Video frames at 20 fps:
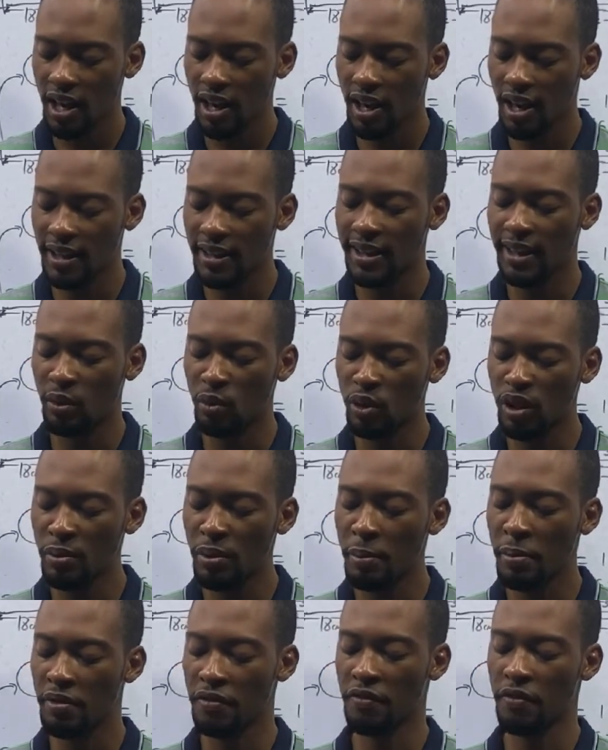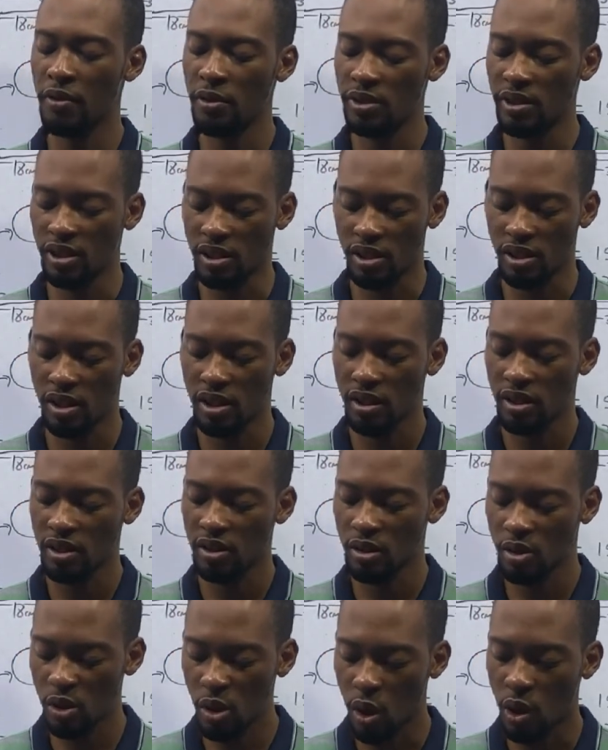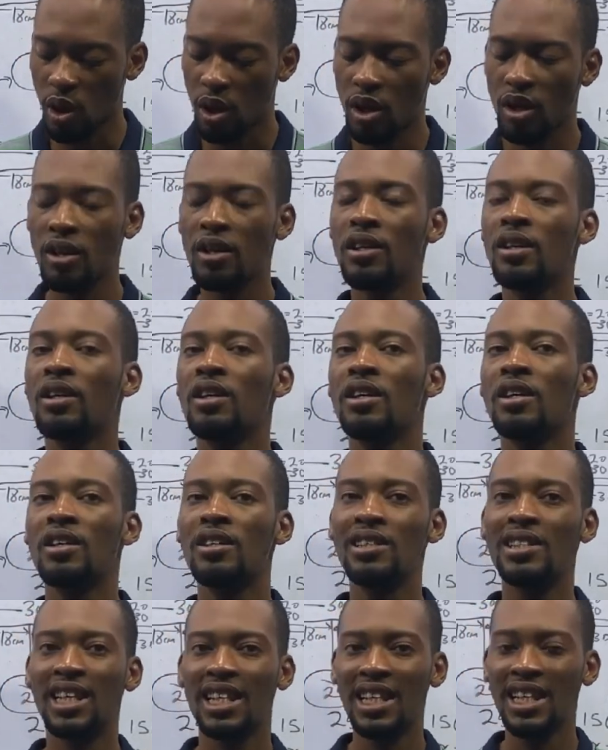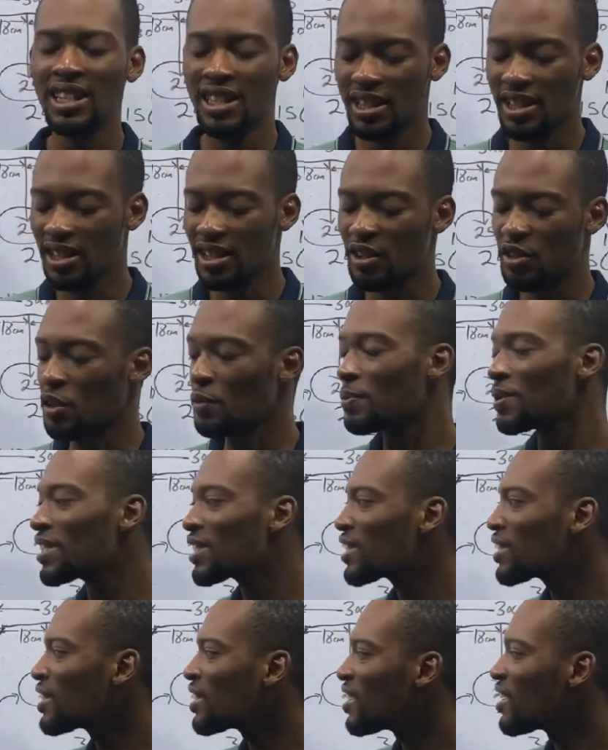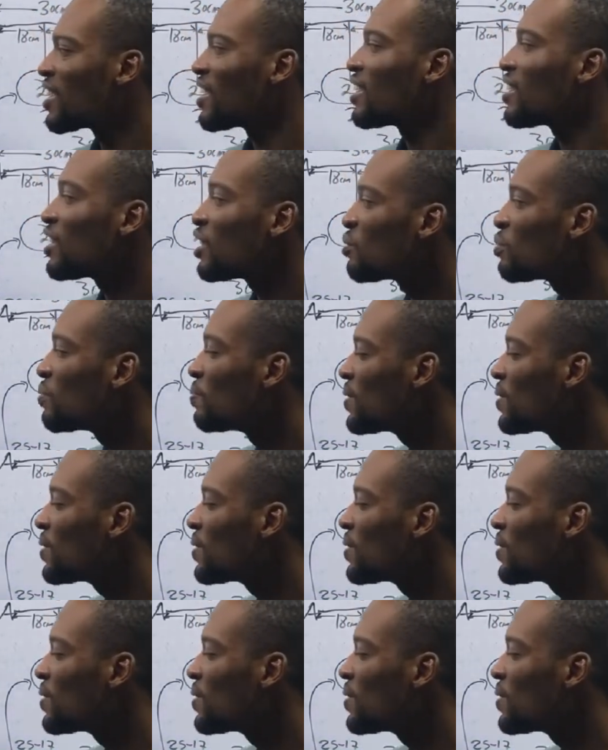and equilibrium of forces, torque. Select these topics. it will